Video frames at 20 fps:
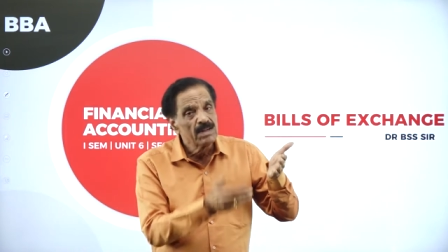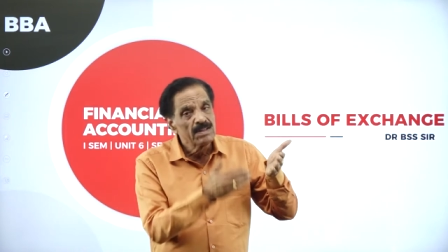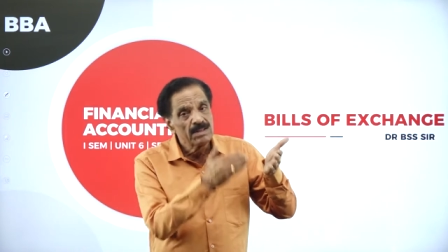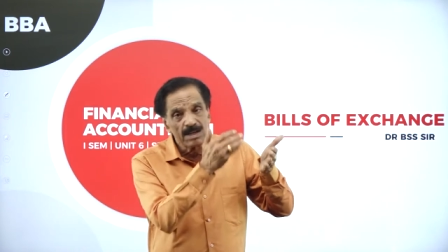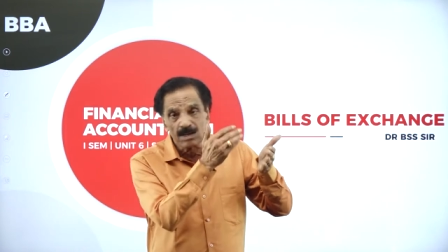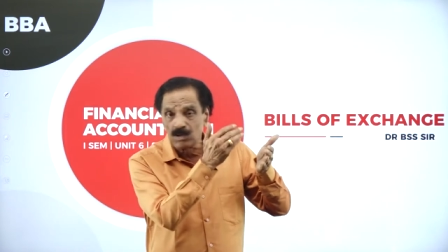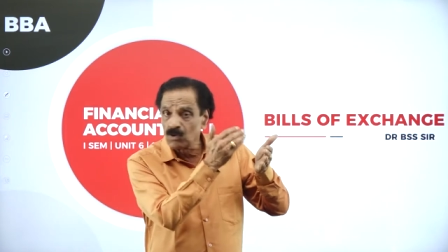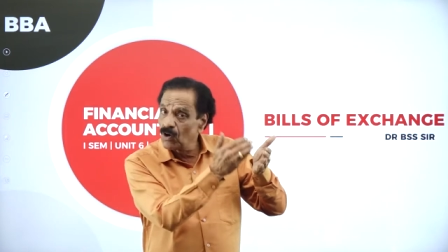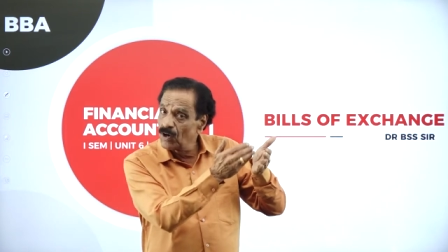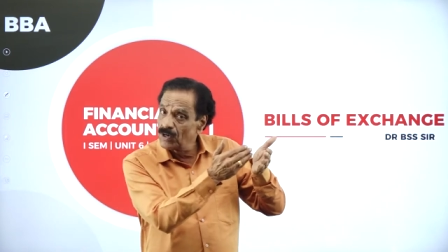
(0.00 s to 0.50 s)

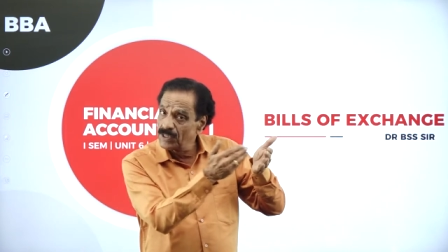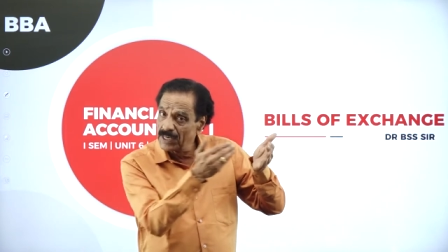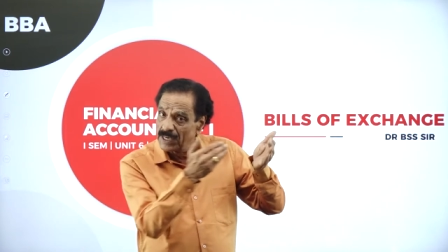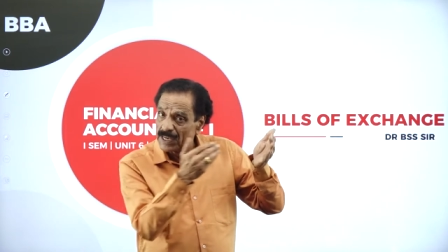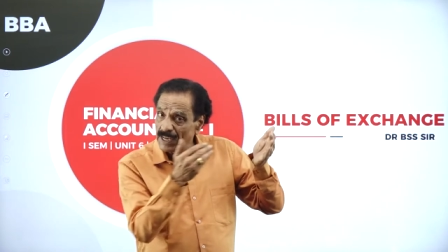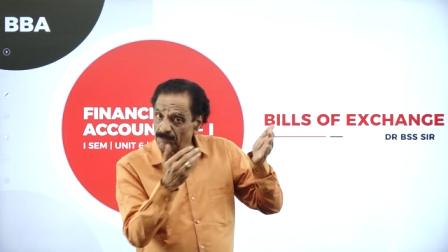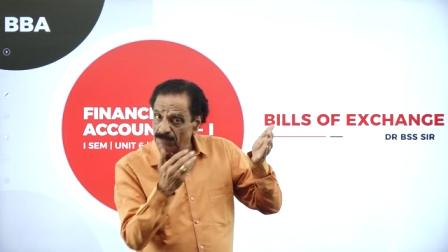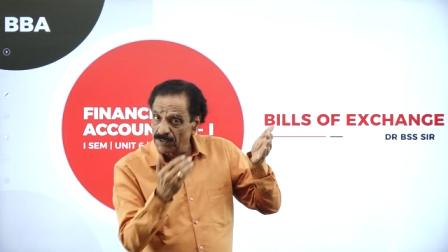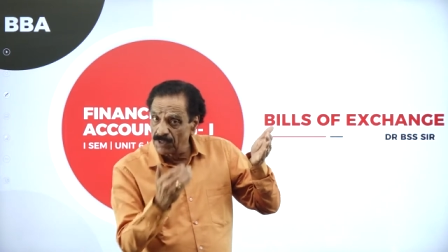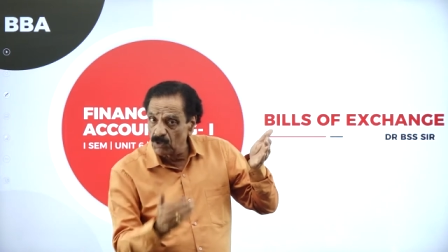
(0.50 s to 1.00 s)
the
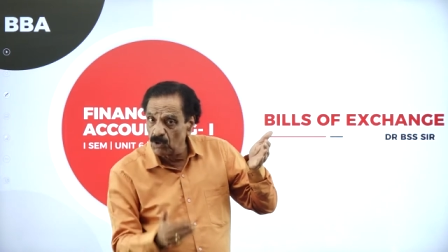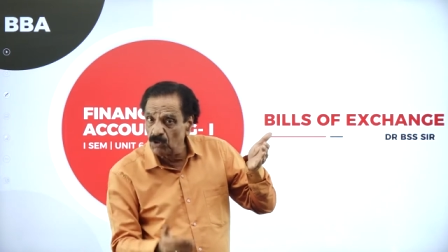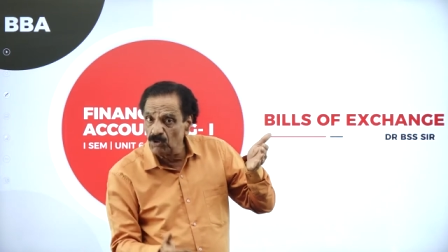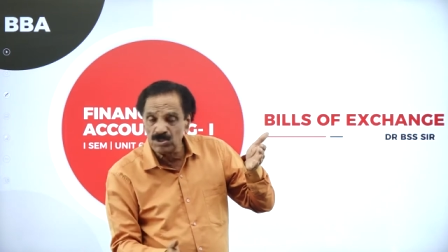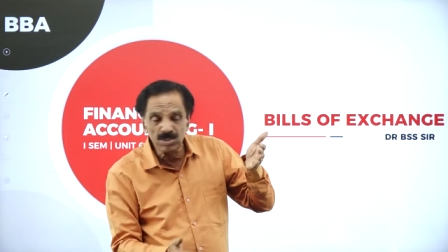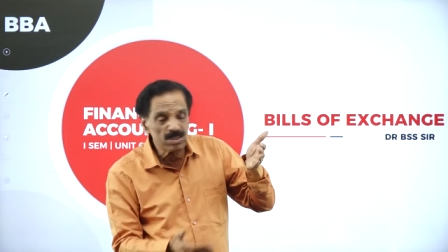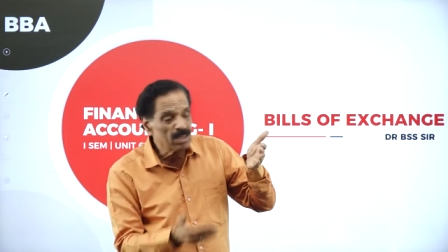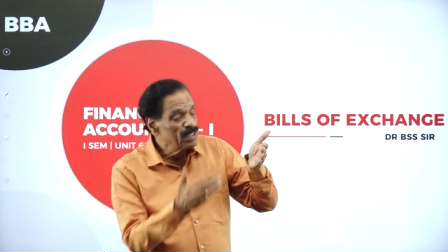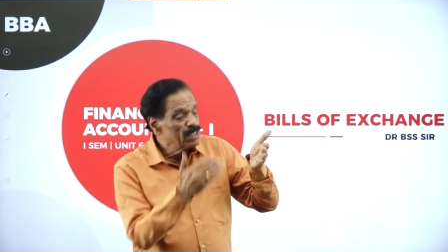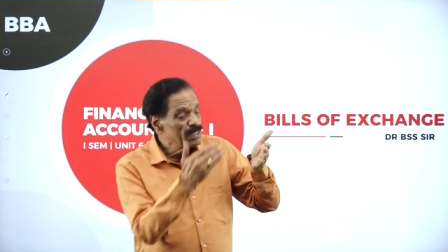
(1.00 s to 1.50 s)
quantity of the
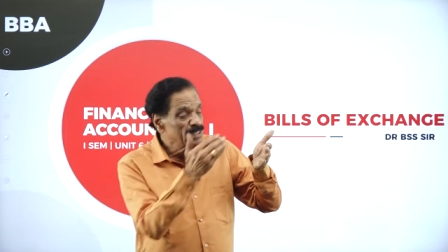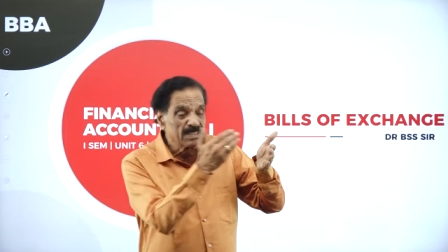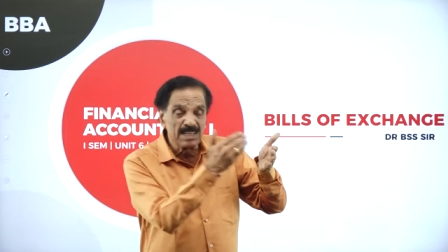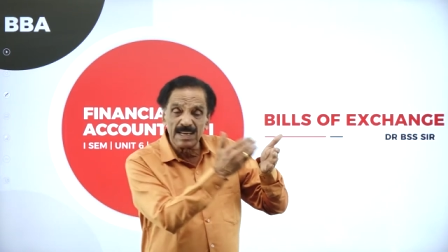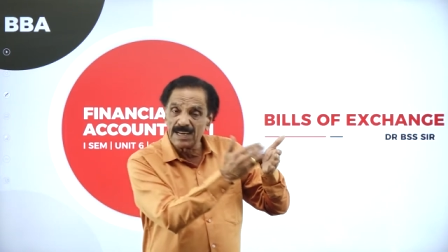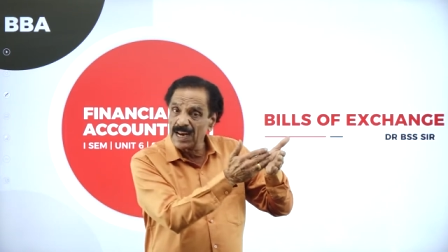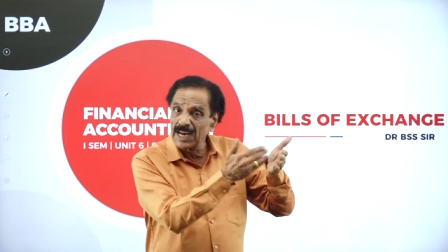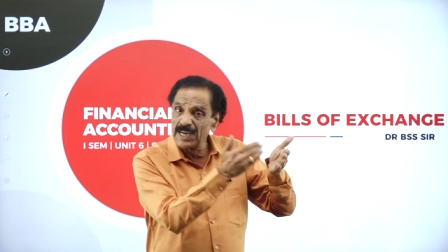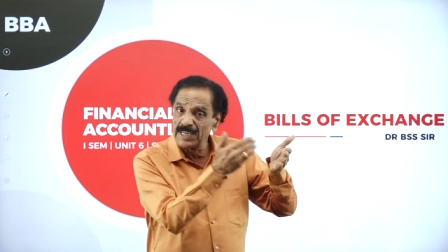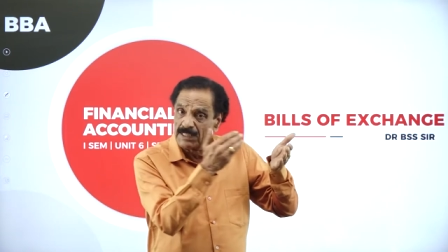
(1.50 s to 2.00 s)
goods,
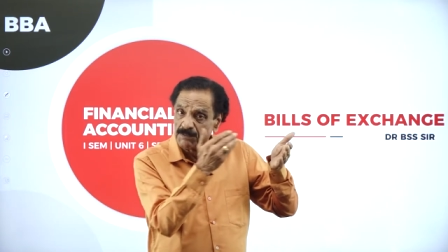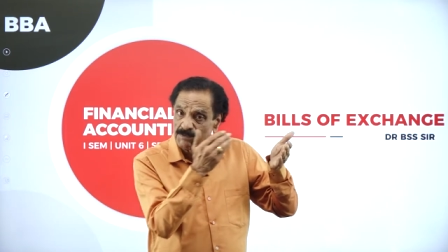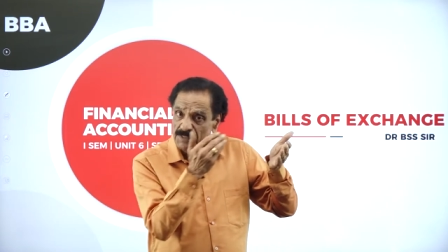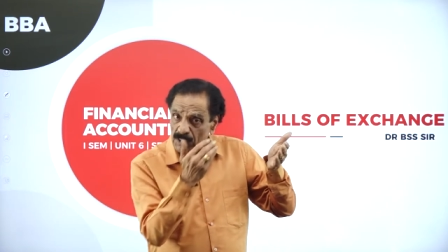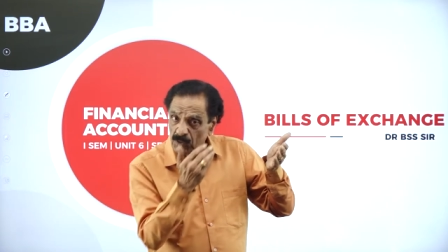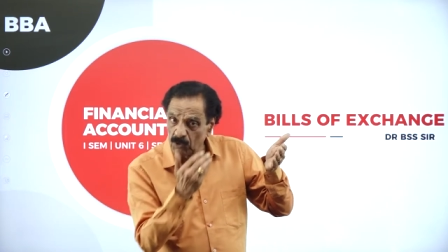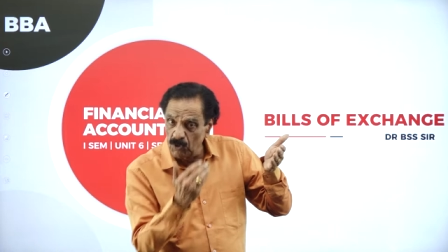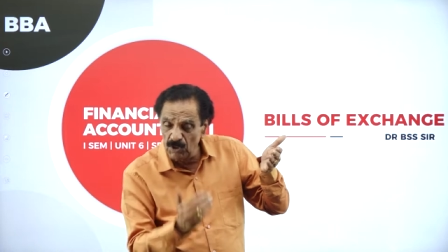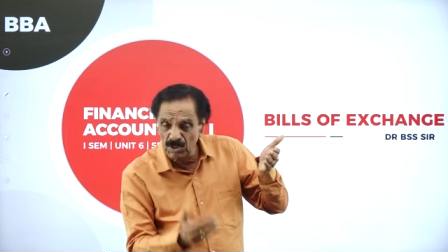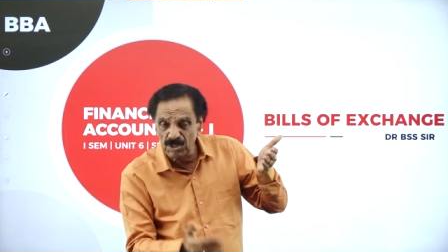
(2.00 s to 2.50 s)
the rate of the
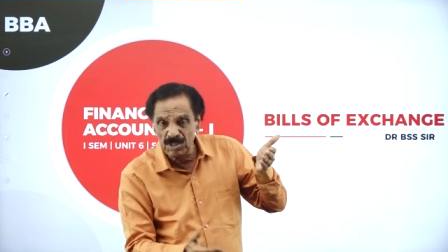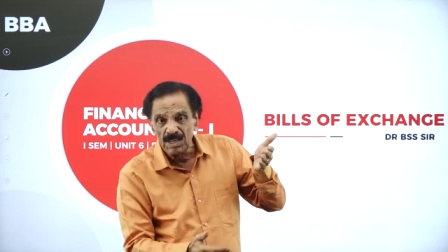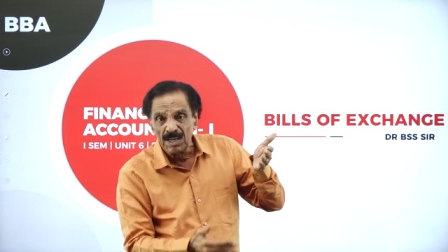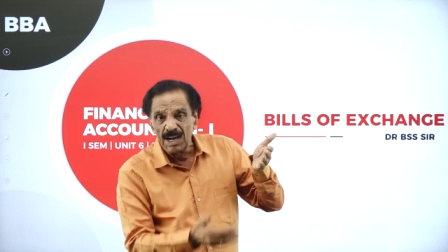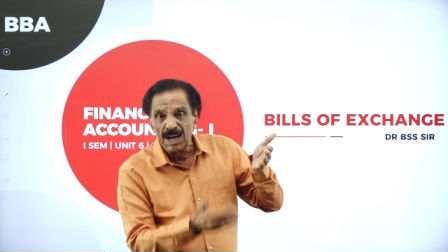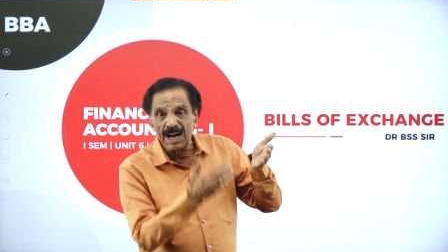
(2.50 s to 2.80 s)
goods,